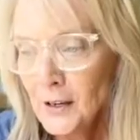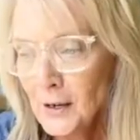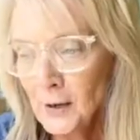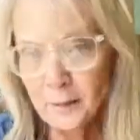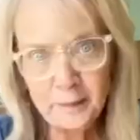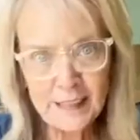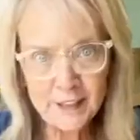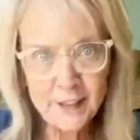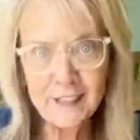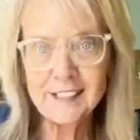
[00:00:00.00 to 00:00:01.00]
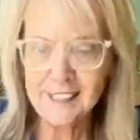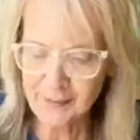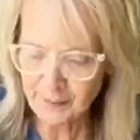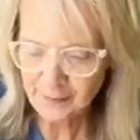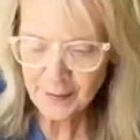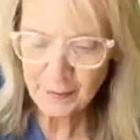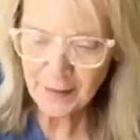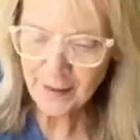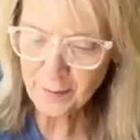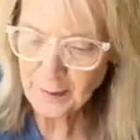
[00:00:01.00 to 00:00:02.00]
Oh my goodness. I'm a
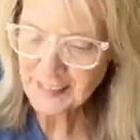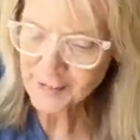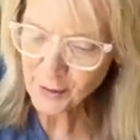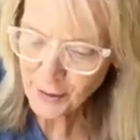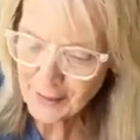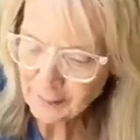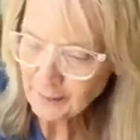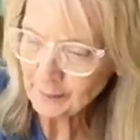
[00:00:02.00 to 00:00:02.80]
hot mess, aren't I?